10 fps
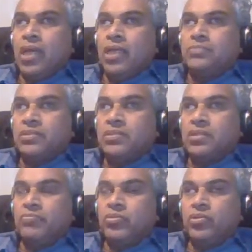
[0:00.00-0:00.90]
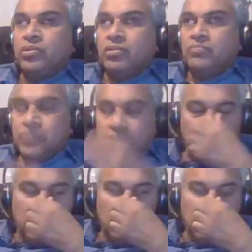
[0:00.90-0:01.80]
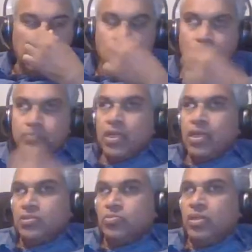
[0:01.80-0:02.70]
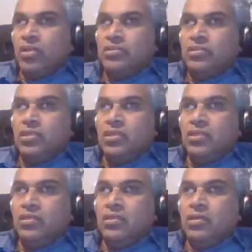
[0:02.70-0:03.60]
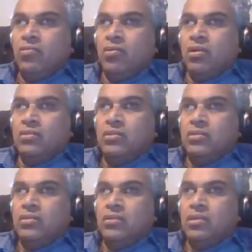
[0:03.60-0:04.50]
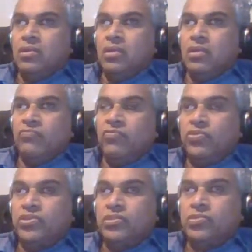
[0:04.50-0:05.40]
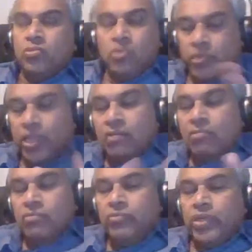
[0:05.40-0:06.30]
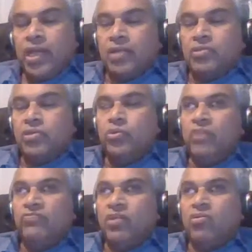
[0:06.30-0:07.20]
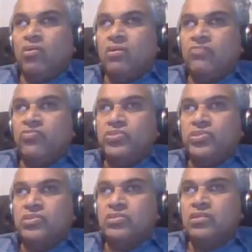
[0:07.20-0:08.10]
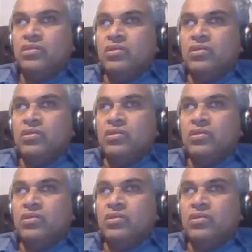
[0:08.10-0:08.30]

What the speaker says: aspects come together, as well as the all other forces. So we can actually unify all the forces.